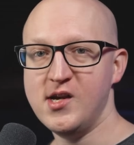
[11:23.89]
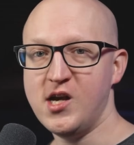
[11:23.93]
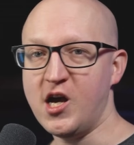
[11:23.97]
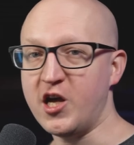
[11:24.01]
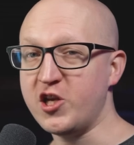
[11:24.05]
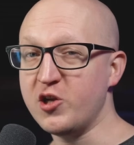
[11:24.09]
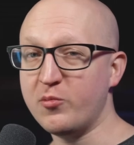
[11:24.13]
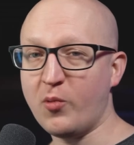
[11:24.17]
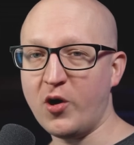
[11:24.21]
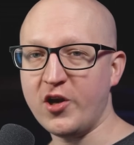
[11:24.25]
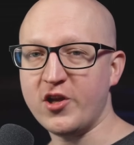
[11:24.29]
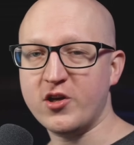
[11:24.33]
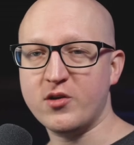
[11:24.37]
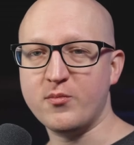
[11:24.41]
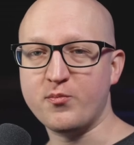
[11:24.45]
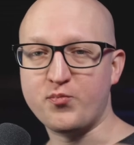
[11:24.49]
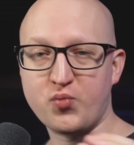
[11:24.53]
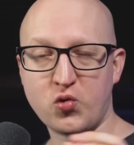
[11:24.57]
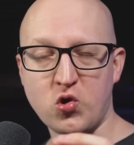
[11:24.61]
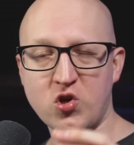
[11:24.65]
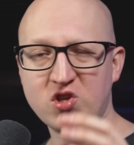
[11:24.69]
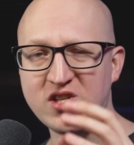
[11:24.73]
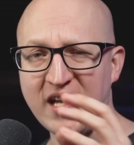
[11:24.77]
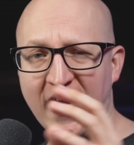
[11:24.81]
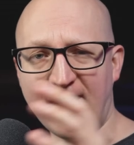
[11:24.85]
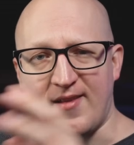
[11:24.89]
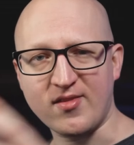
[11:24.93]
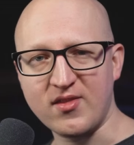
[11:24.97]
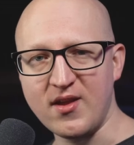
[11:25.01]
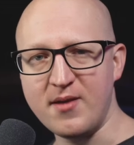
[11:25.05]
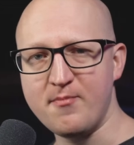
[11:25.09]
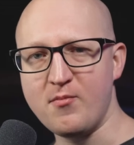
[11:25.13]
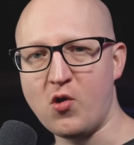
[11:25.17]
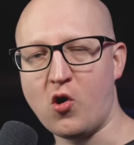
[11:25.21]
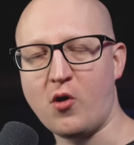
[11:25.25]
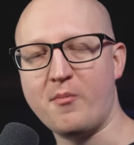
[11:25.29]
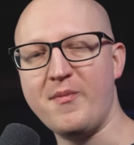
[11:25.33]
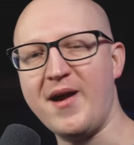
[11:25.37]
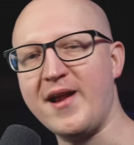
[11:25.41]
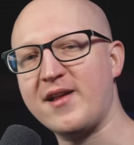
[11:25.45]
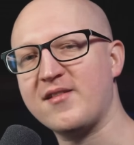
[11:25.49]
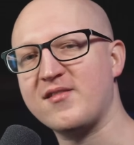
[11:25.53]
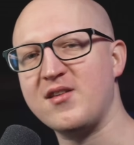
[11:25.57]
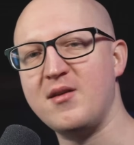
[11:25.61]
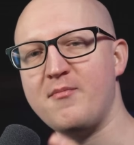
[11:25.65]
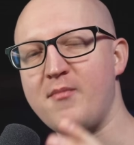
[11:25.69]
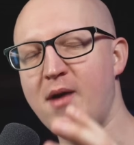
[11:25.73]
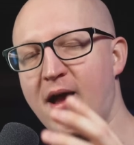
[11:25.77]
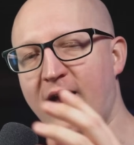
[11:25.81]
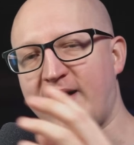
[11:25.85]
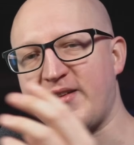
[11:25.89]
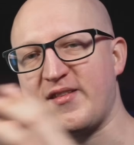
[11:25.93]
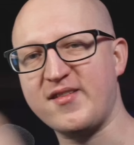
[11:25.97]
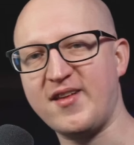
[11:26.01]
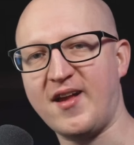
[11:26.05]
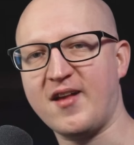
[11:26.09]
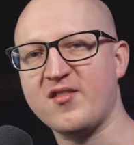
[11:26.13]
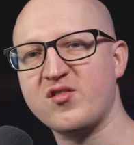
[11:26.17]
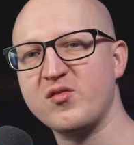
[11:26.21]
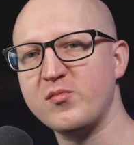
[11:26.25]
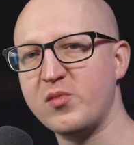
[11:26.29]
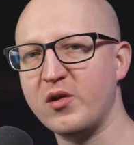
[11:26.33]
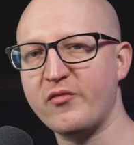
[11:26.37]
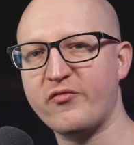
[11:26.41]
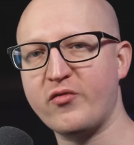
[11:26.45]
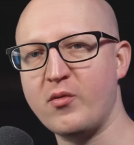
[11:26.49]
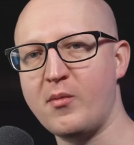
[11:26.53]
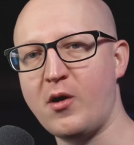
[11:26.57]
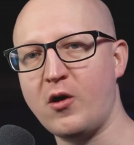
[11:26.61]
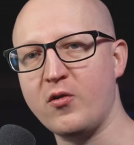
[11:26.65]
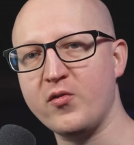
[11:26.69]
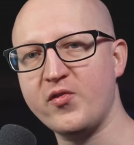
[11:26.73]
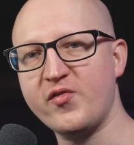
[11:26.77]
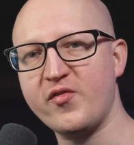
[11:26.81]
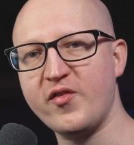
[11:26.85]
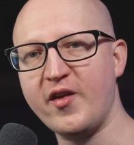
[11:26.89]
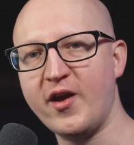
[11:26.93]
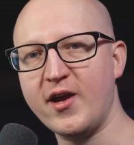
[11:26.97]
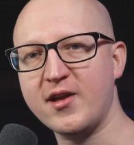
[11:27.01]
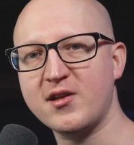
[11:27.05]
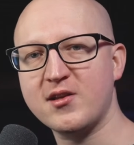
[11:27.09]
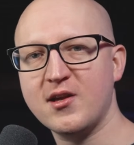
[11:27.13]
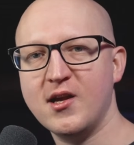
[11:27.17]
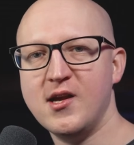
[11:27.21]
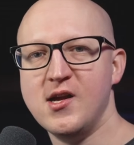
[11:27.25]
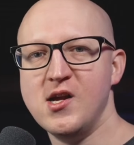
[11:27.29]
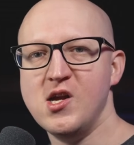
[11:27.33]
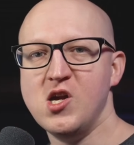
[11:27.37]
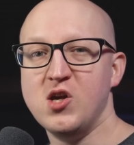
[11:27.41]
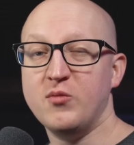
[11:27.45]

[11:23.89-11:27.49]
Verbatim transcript: and you want to protect them or make them accessible from outside.